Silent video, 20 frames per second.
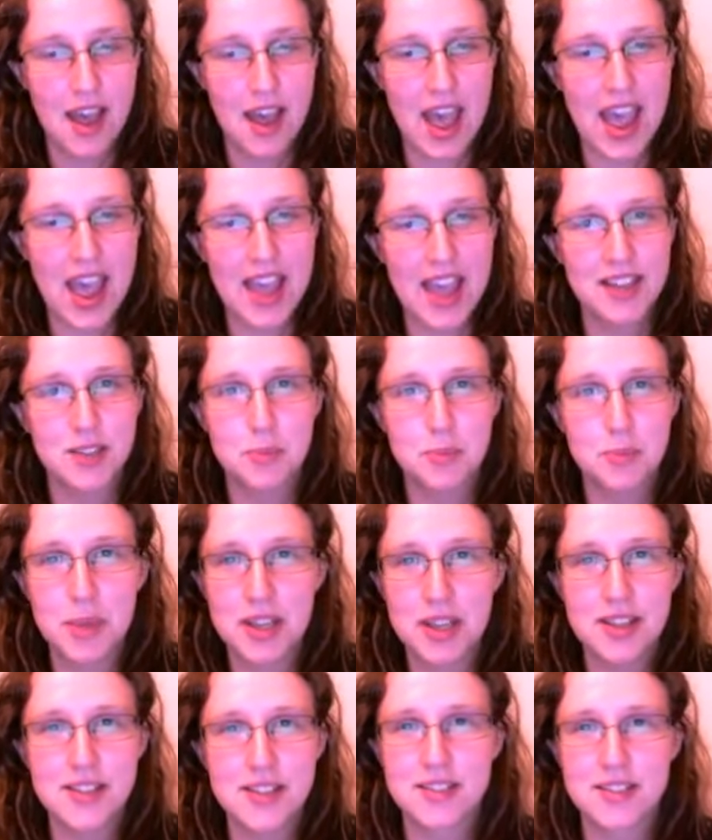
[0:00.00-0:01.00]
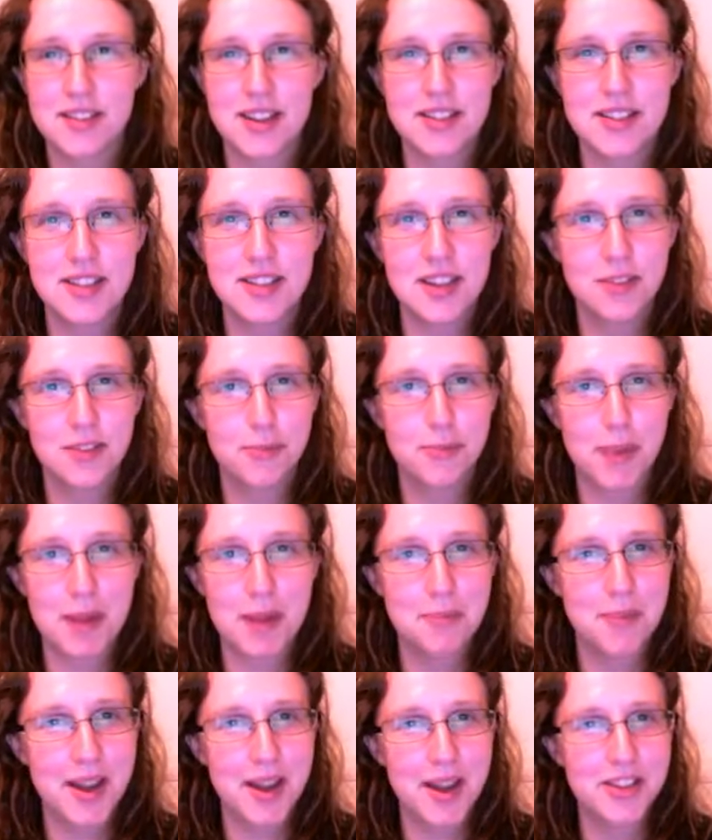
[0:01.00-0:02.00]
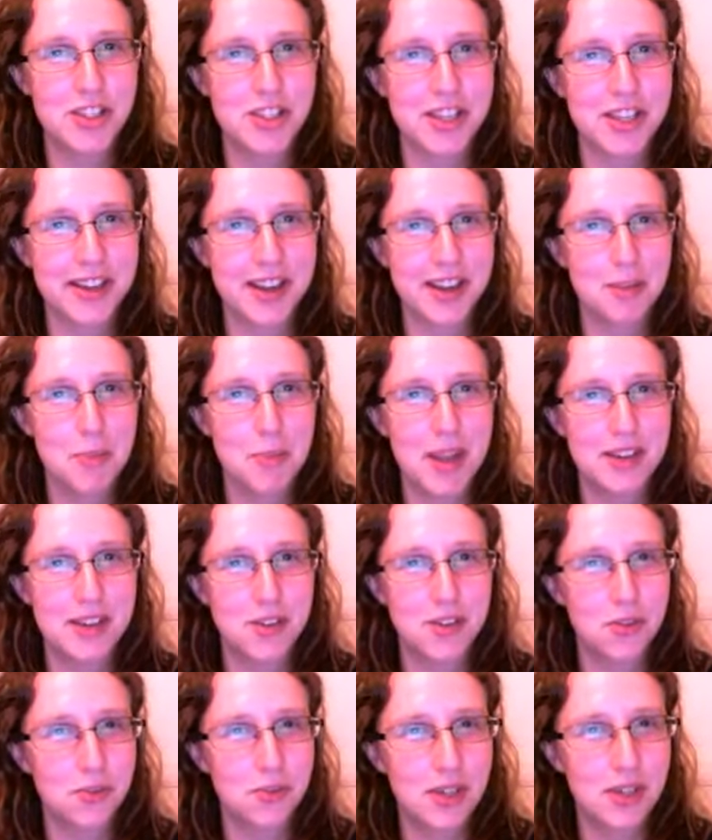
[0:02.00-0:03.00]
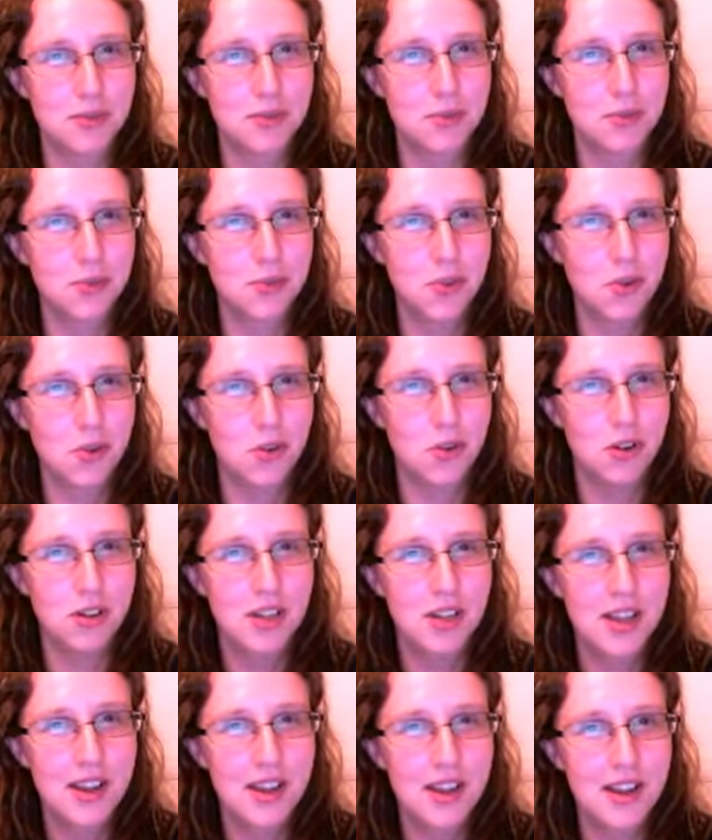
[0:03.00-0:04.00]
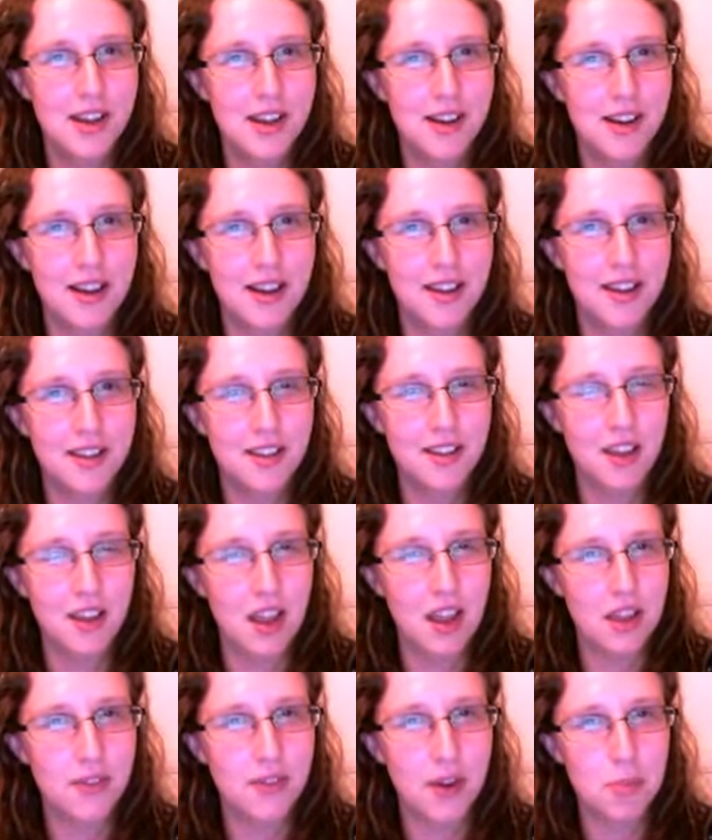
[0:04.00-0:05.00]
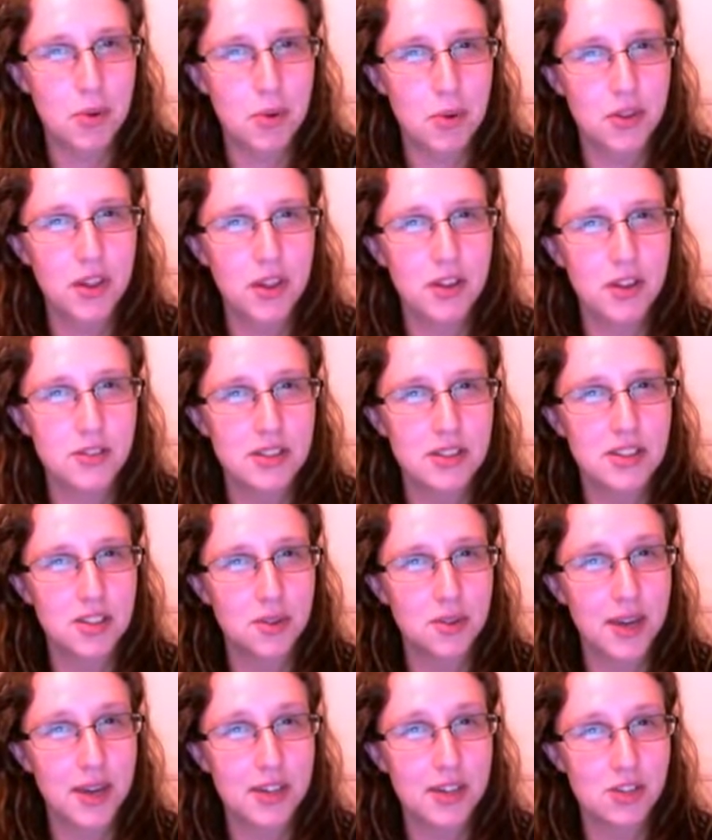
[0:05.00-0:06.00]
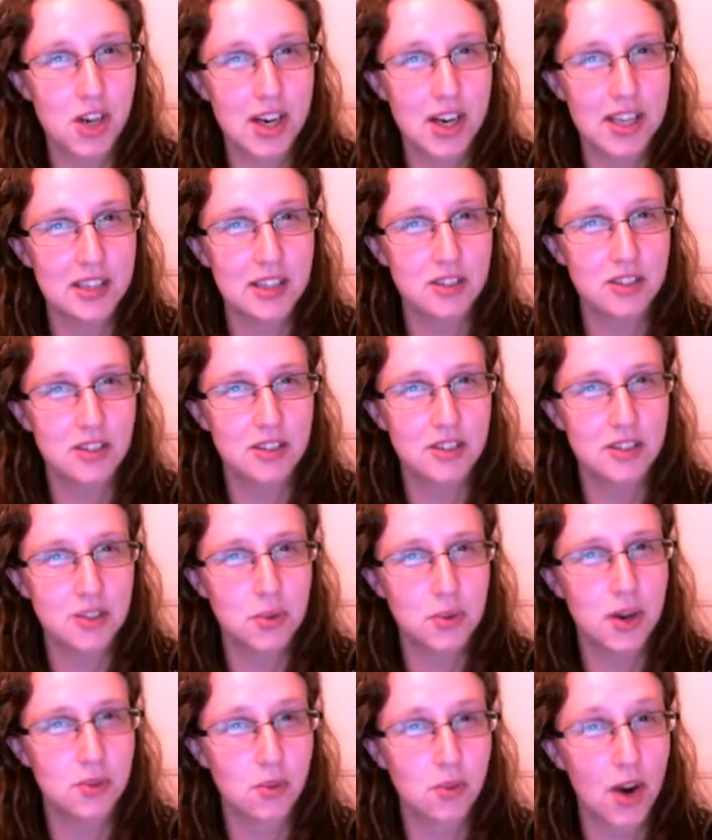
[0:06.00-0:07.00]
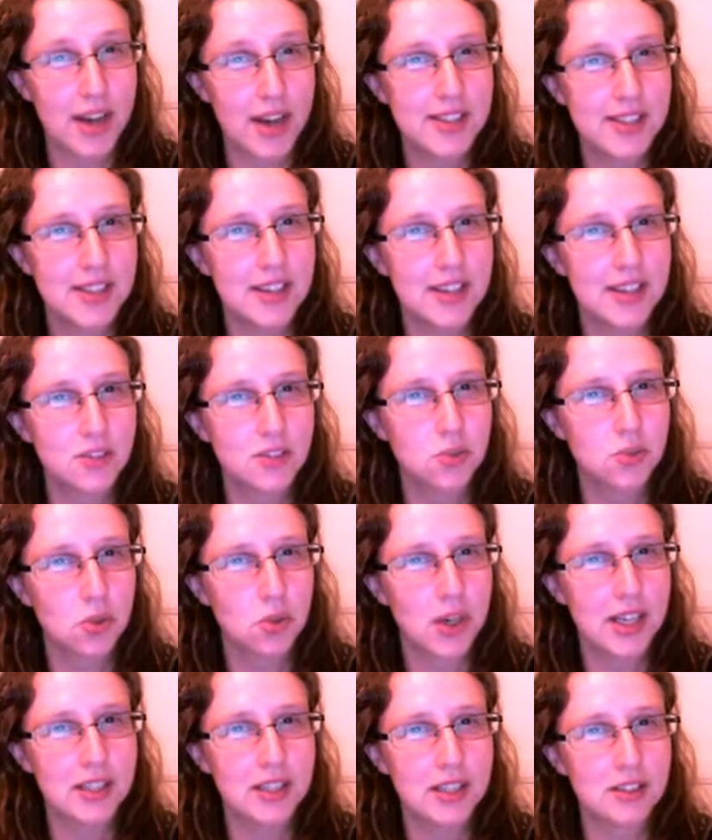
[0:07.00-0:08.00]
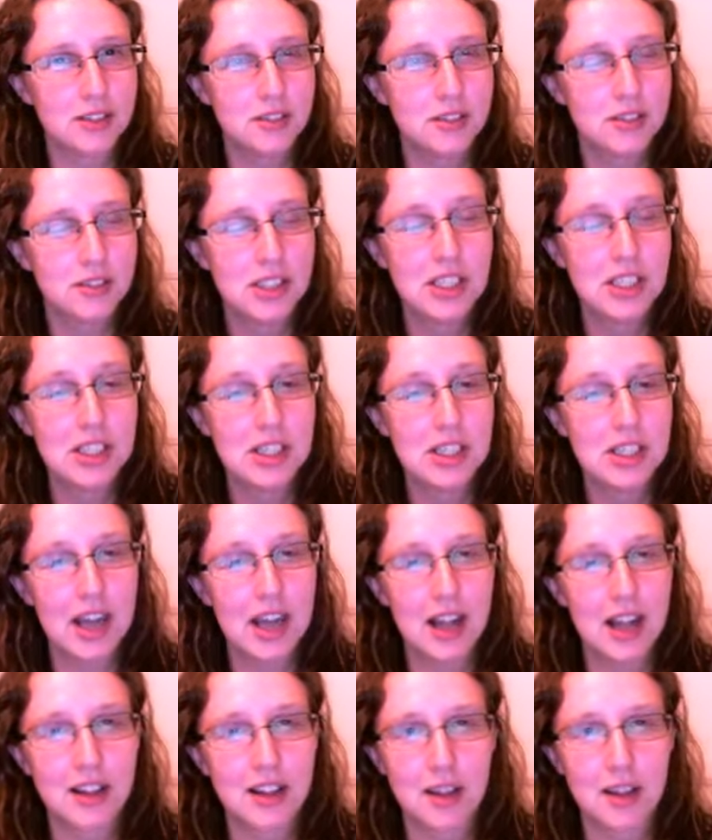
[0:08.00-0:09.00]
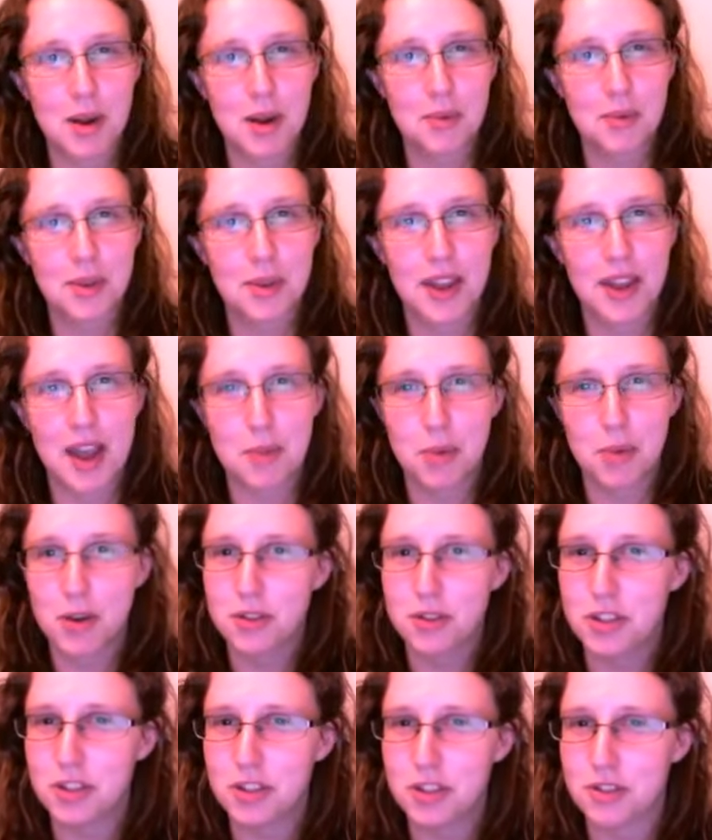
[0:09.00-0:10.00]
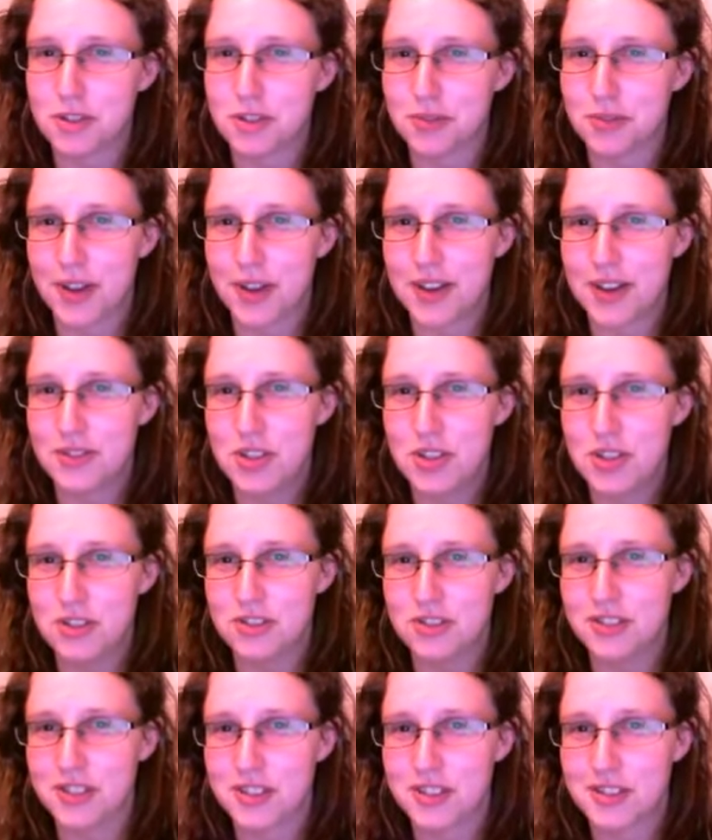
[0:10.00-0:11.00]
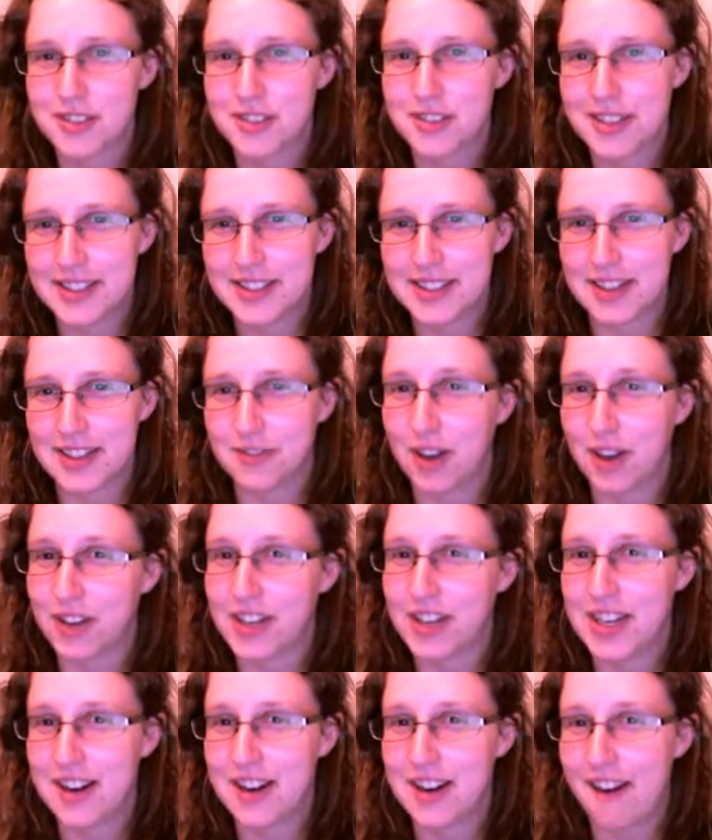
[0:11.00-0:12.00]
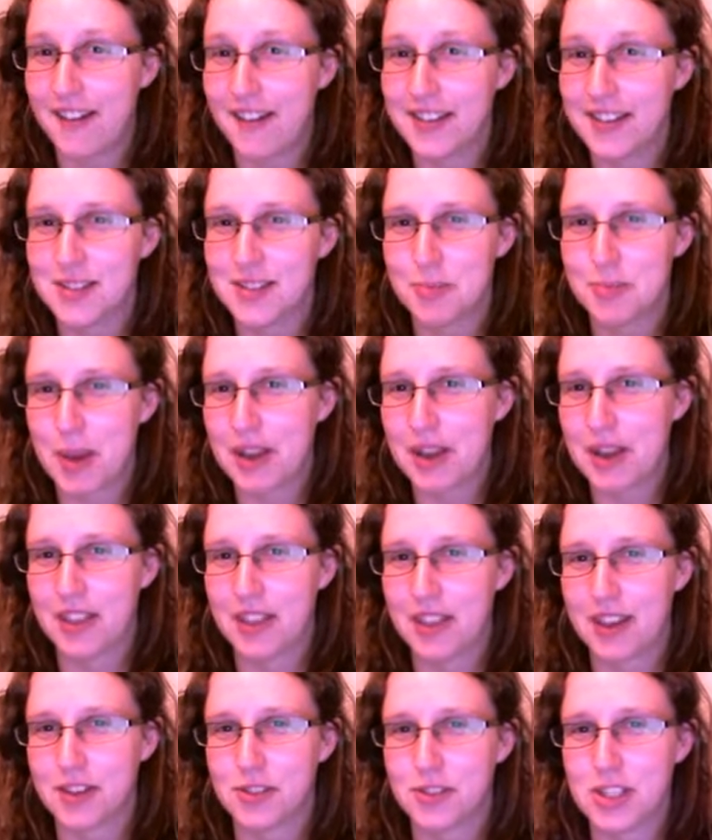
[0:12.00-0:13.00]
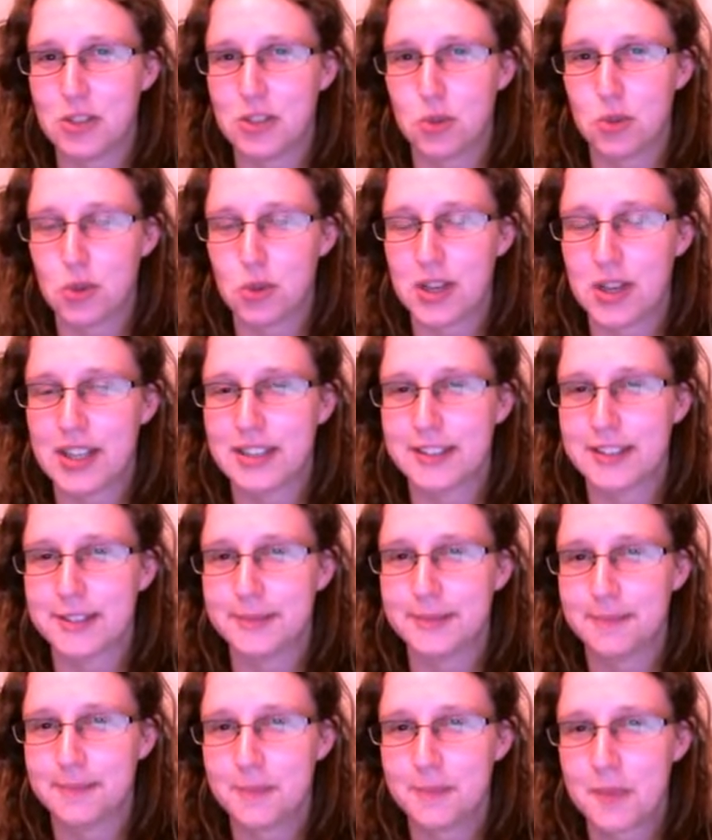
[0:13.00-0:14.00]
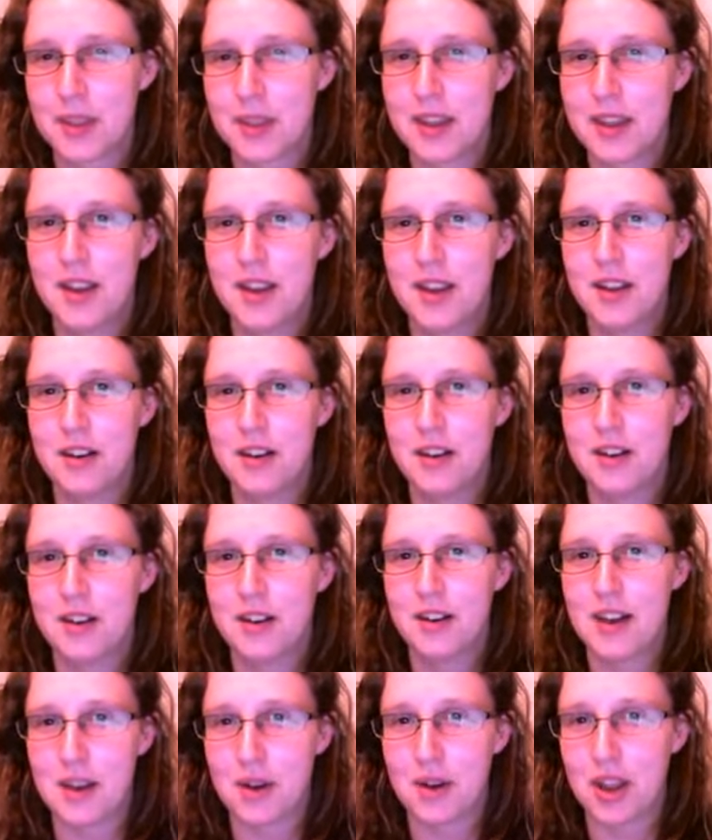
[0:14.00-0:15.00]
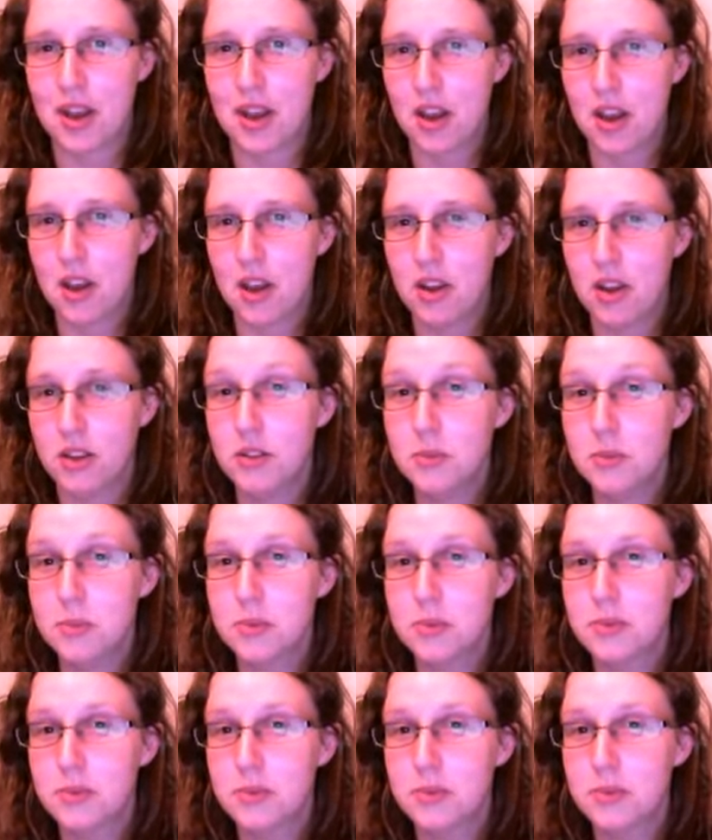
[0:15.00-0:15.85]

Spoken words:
And because, as if by magic, I picked 3 and 4, if I put those into a triangle, into a right angle triangle, I'll come out with a hypotenuse of 5 newtons. It's a very nice Pythagorean triangle. Now I hope